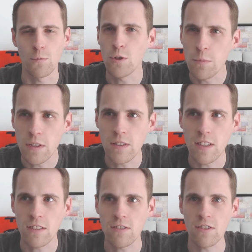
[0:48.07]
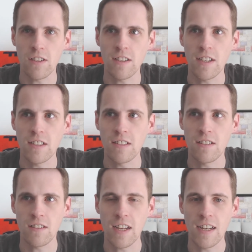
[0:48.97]
rumor that circulated
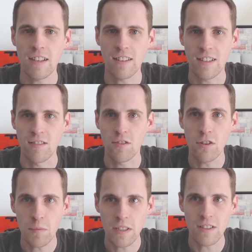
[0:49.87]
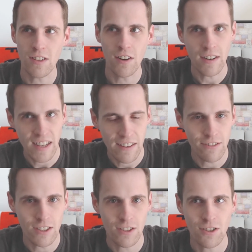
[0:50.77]
stating that humans, on
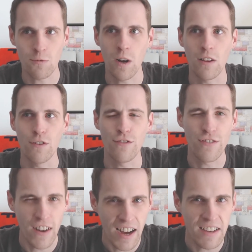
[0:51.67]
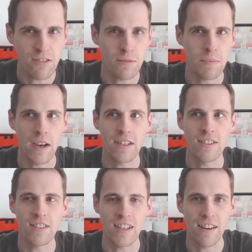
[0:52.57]
average, swallow 5
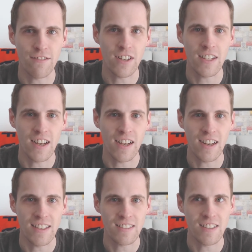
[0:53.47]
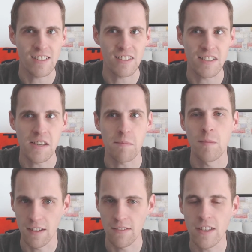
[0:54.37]
spiders every night as they sleep.
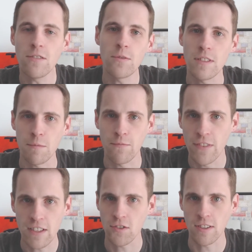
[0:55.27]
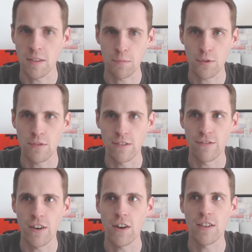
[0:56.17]
But this was eventually proven
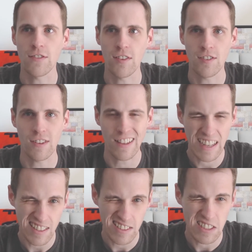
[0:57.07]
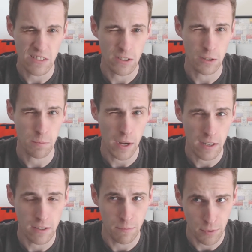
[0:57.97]
false, as the likelihood of a
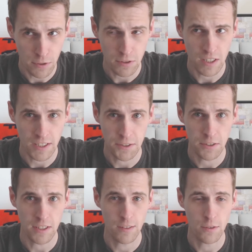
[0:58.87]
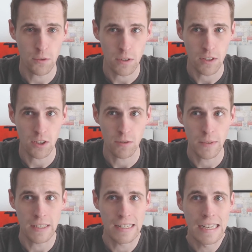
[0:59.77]
spider approaching close enough to a
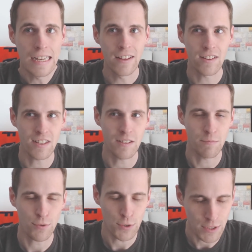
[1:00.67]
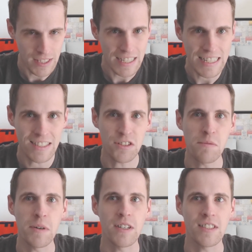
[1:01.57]
human, then proceeding to
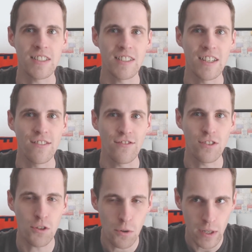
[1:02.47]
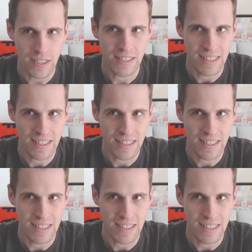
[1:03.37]
march itself to its